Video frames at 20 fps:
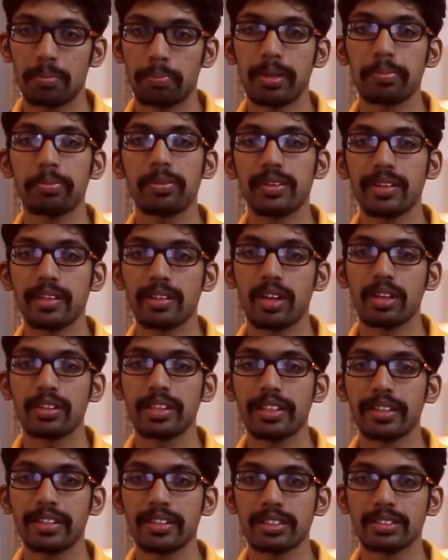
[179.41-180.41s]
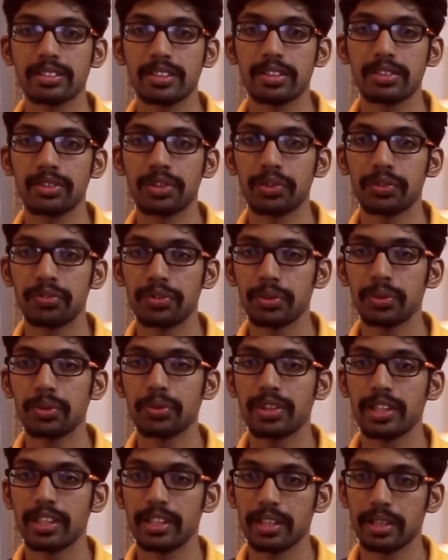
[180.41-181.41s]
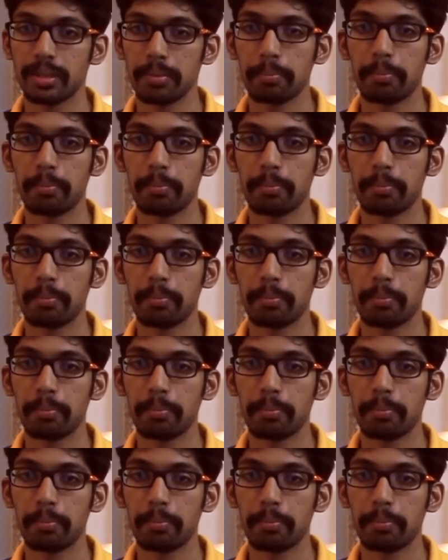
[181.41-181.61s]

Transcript: people were not interested to view the